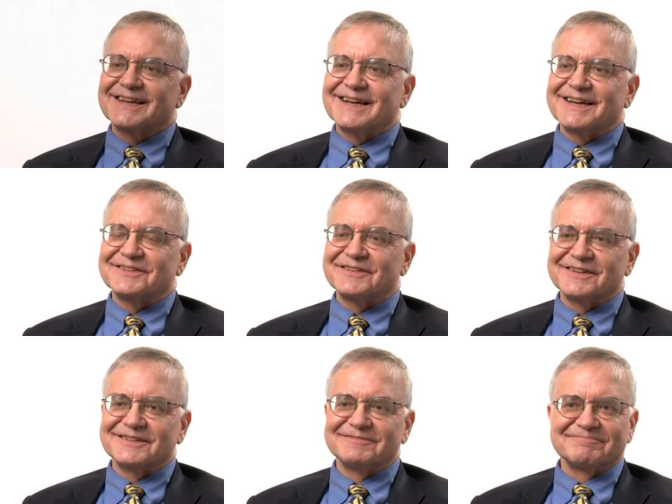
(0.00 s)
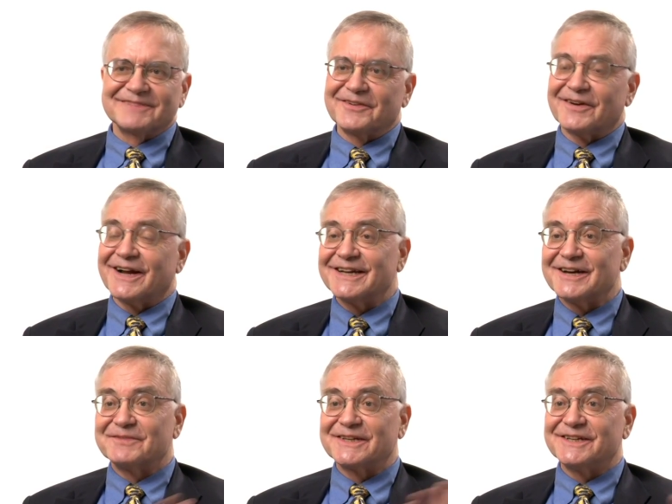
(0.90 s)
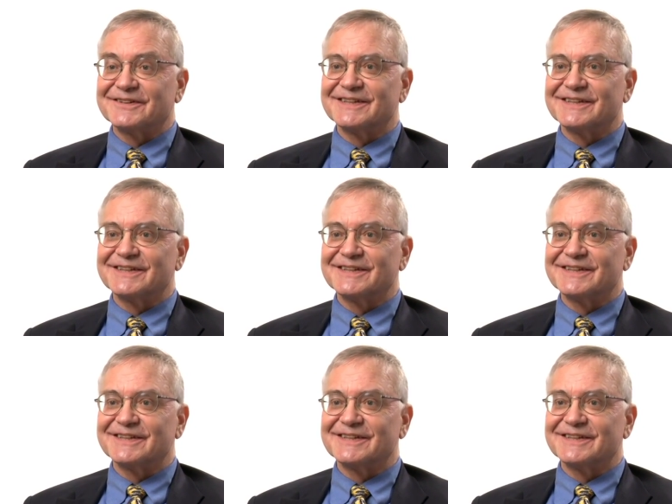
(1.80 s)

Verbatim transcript: And um, here I am a year